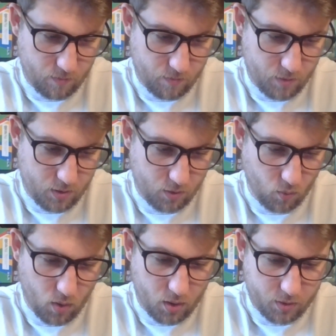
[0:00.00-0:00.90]
Mr.
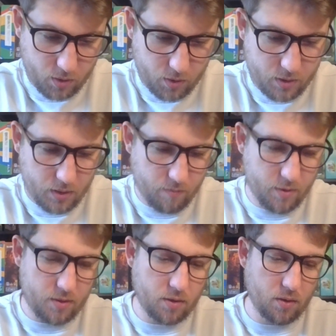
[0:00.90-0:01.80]
Walters and
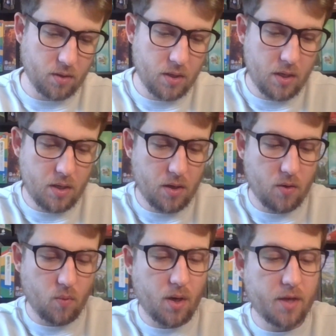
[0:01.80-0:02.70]
Mr.
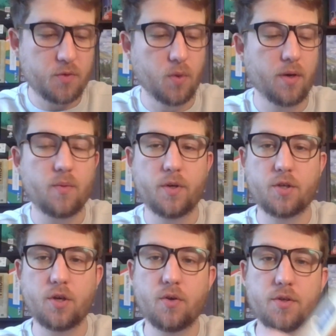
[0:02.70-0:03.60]
Wadsworth. We
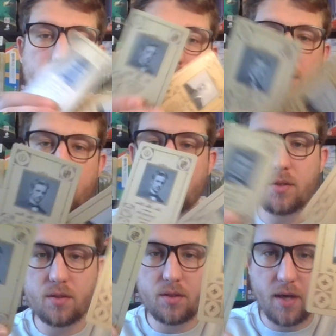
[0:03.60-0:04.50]
chose
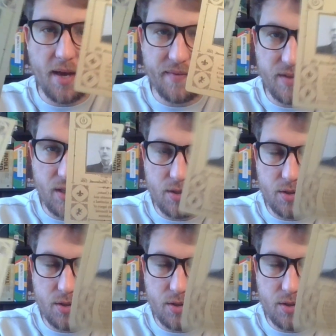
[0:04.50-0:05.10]
to have these